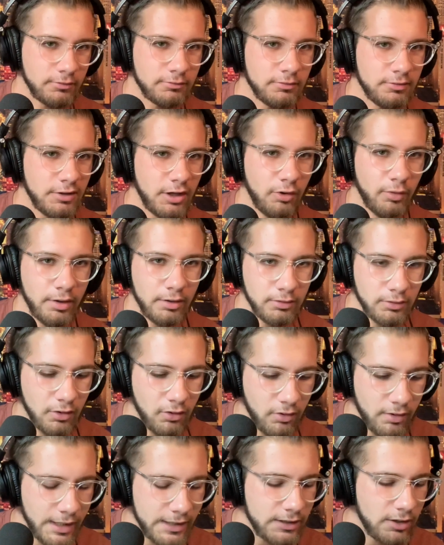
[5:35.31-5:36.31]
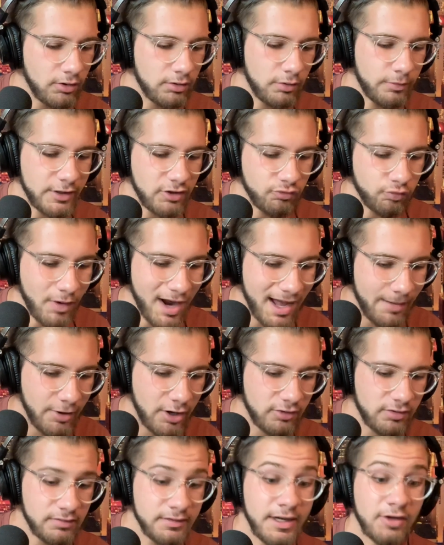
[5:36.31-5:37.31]
No Eloy, no Luis
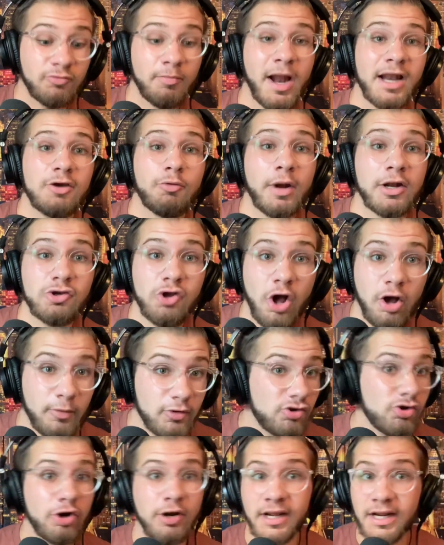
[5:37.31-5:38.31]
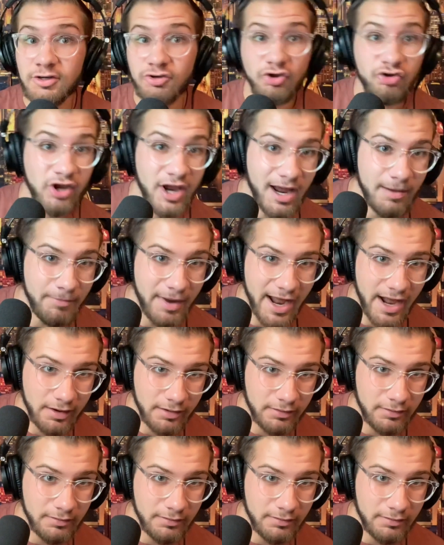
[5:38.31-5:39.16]
Robert. Yasmani Grandal was hurt, he just came back.